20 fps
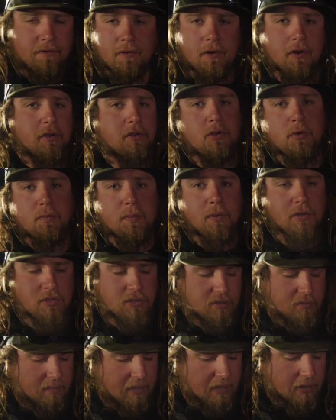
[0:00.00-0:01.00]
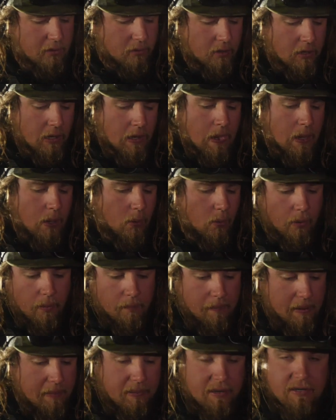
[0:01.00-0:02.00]
for a two-person meal or
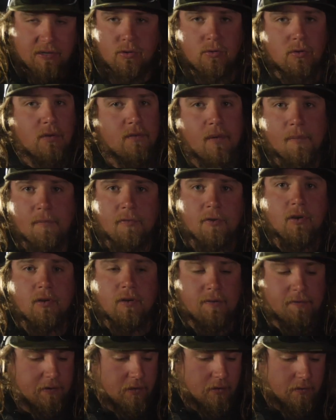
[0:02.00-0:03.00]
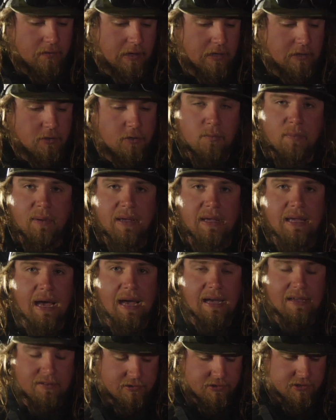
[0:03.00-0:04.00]
maybe two of them for if you know we got two big
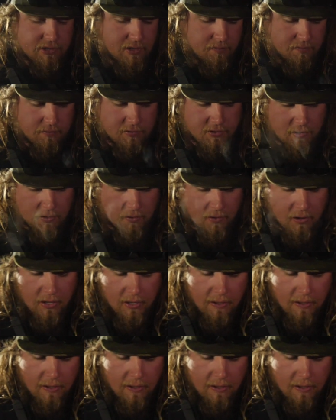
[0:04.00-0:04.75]
guys or something so